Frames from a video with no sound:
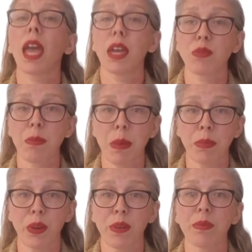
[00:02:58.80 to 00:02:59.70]
And remember,
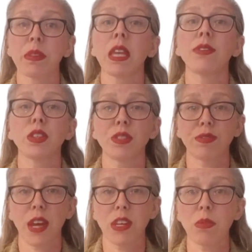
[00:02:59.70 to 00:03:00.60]
if you
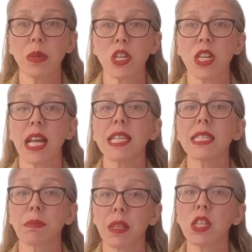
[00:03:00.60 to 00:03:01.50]
define your mission as
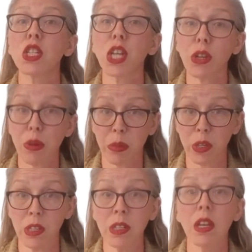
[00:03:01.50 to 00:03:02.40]
something
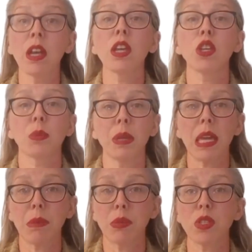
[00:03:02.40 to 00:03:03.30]
charitable, you'll be able